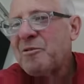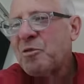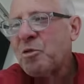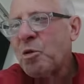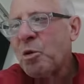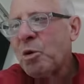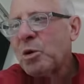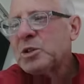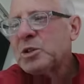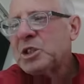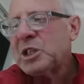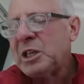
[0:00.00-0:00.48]

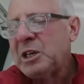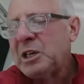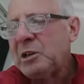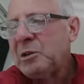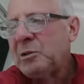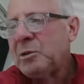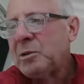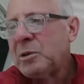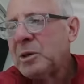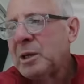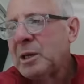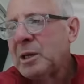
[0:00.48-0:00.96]
forcing
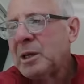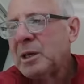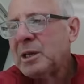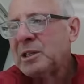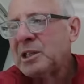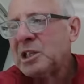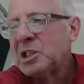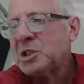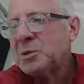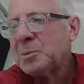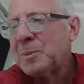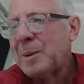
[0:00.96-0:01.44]
you
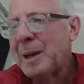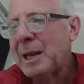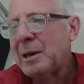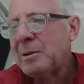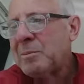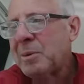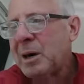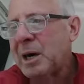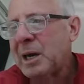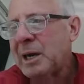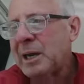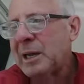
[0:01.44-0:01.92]
to
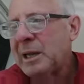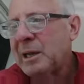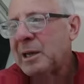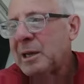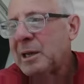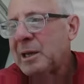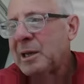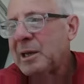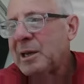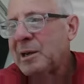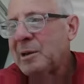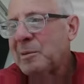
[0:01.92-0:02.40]
spend money.
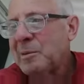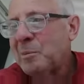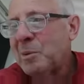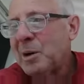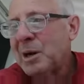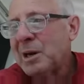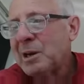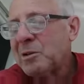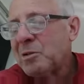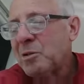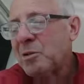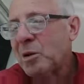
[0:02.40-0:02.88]

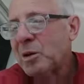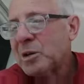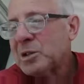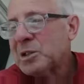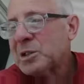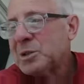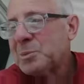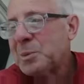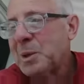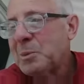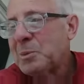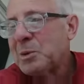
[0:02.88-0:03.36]
But of
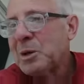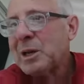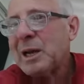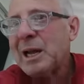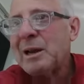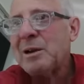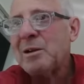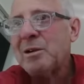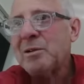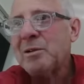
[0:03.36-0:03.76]
course, people get